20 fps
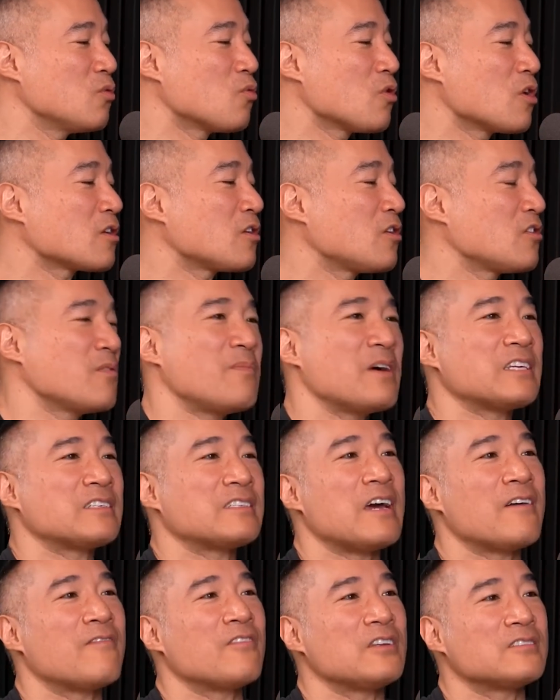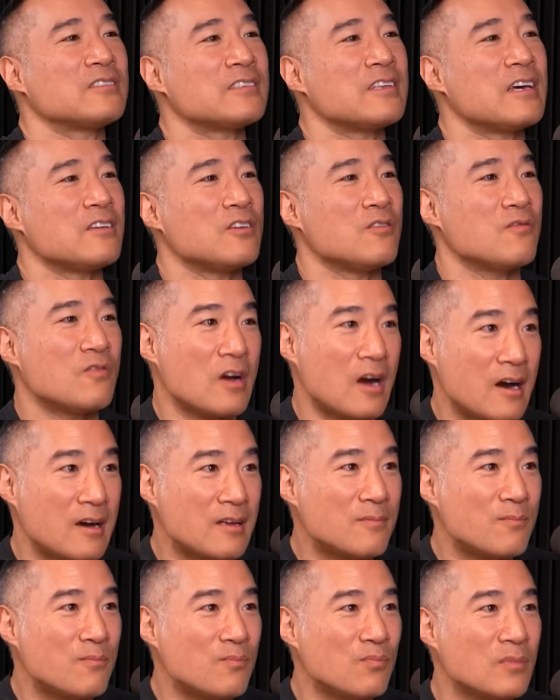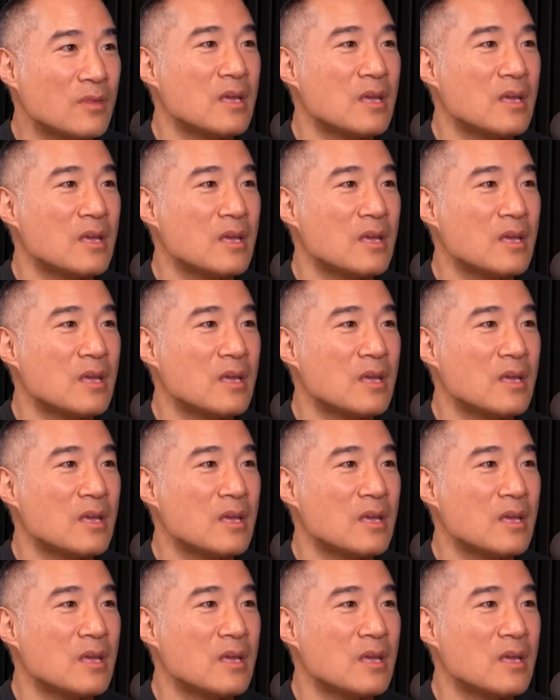work on the best evidence that you've got,